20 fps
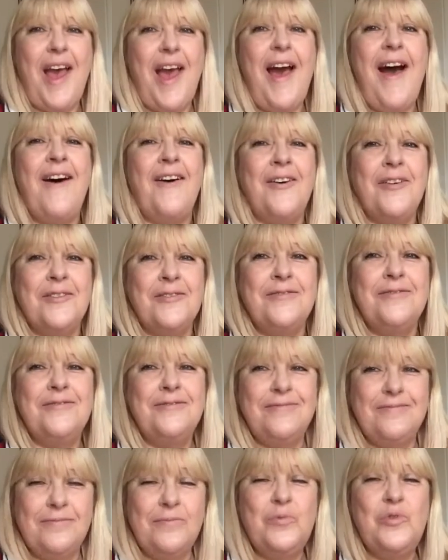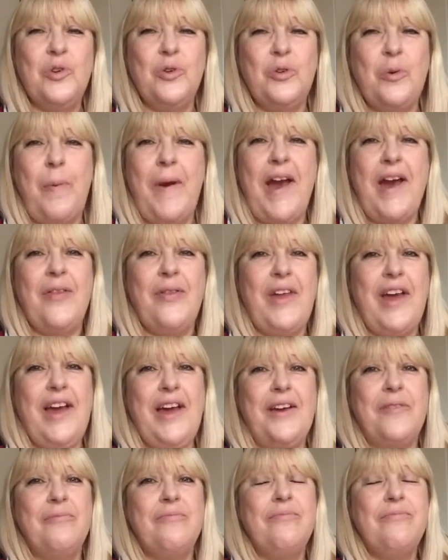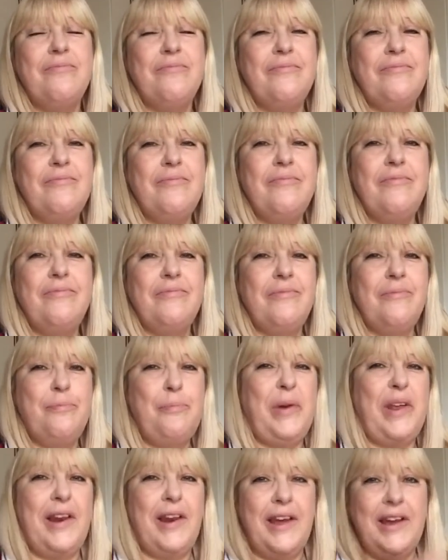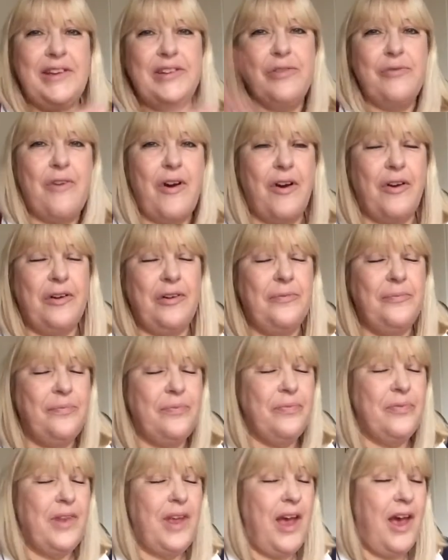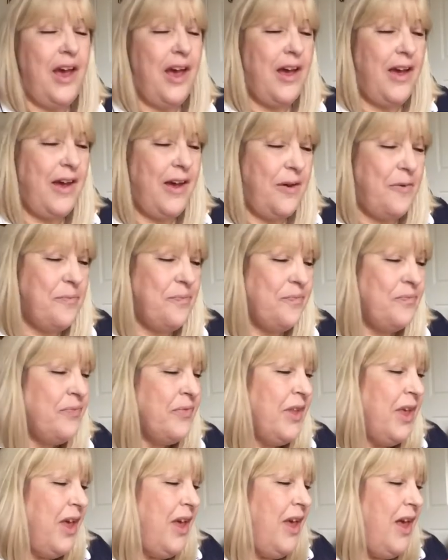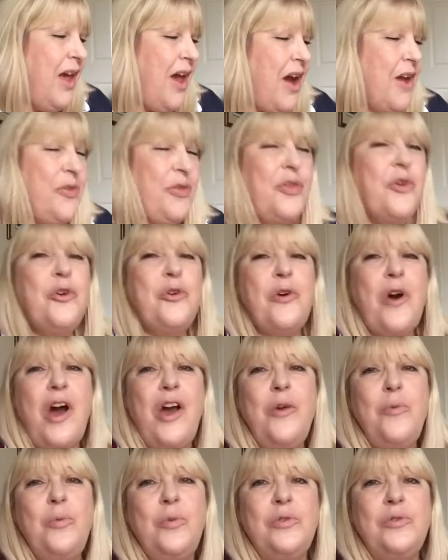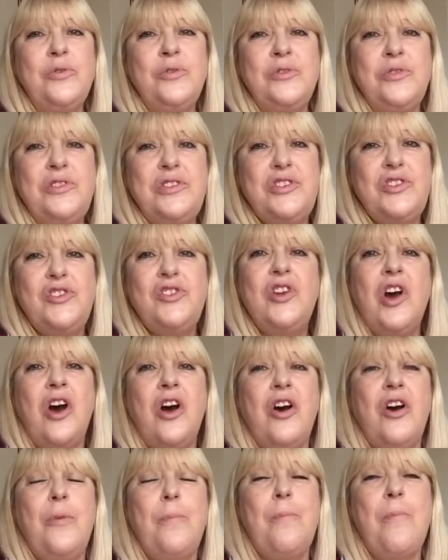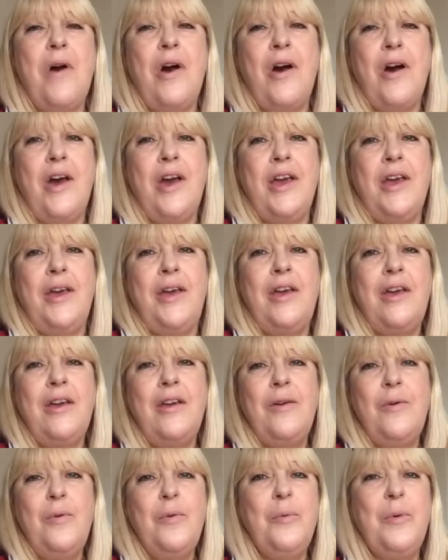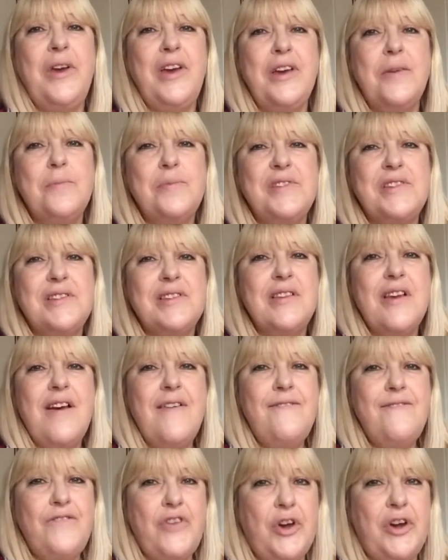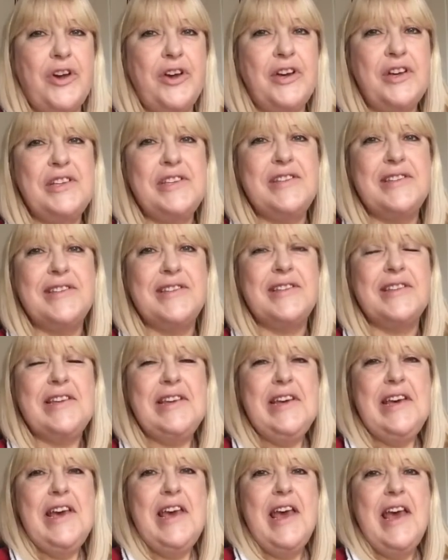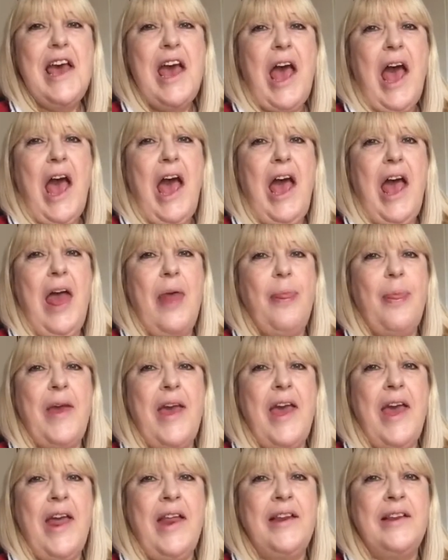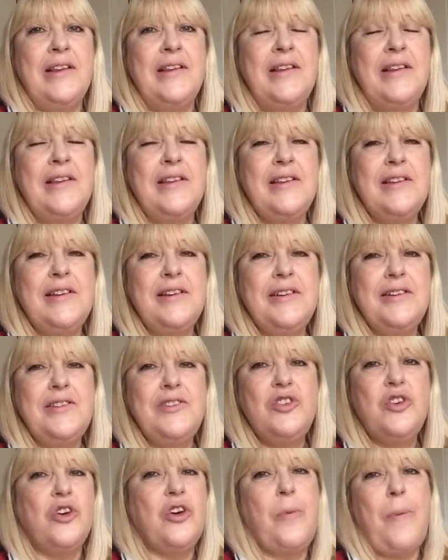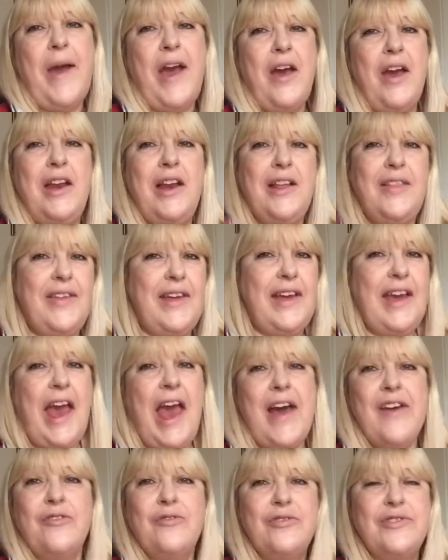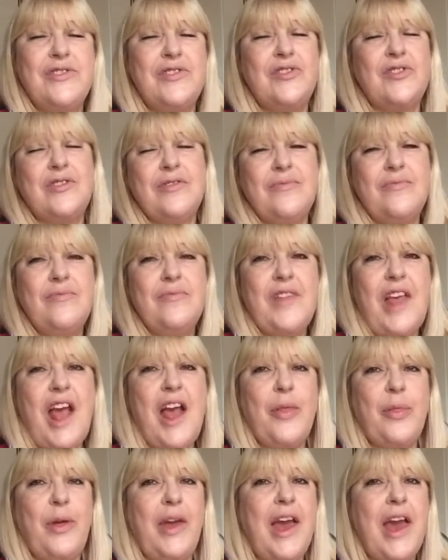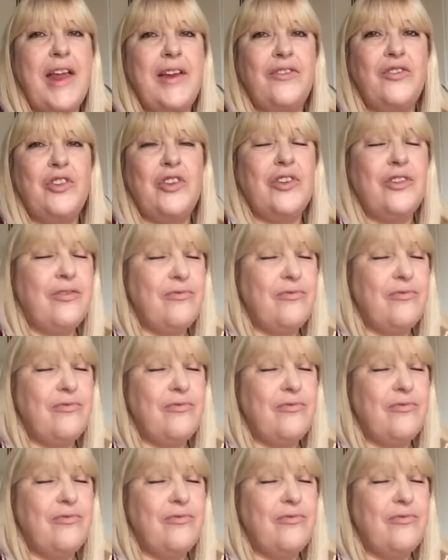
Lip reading: I'll talk about that a bit later on. I thought I would start my WIPs first and then talk about anything else at the end,